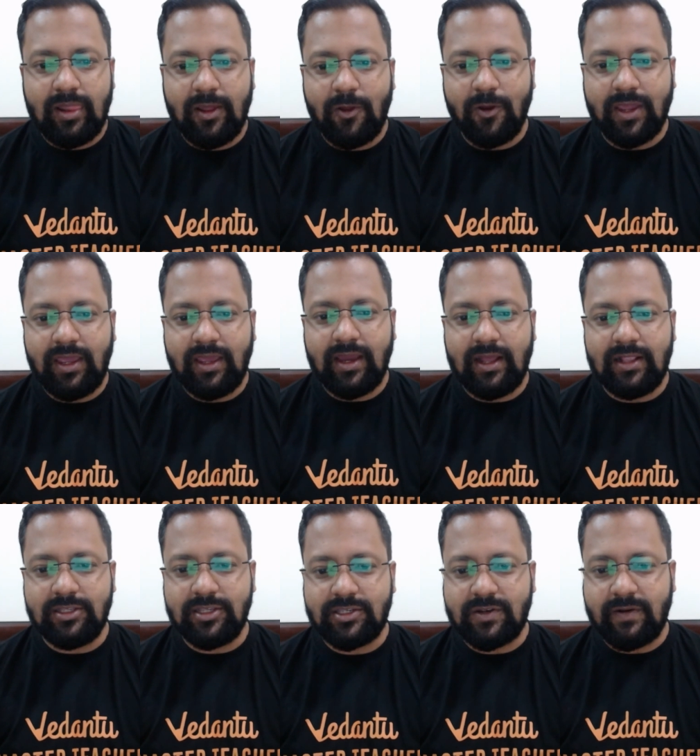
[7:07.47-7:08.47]
Okay, I'll
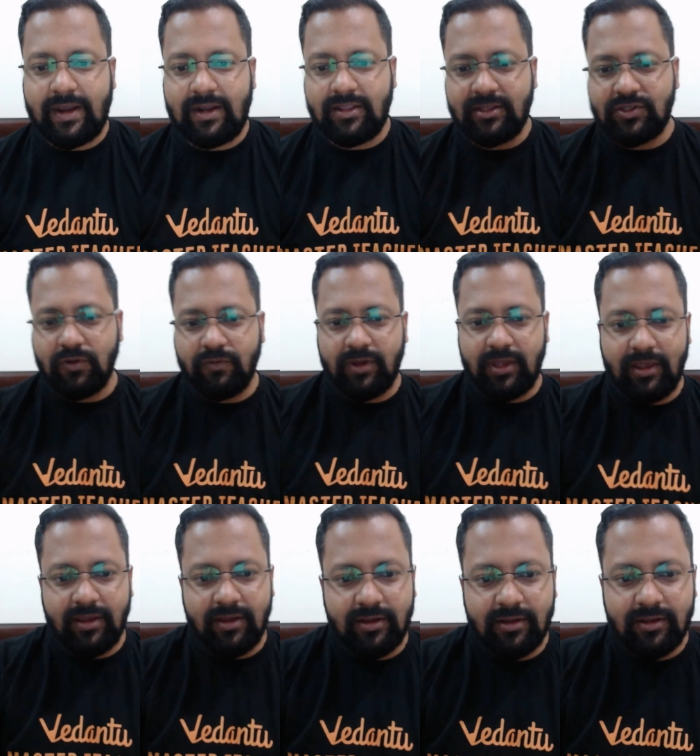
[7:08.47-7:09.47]
just write this over here.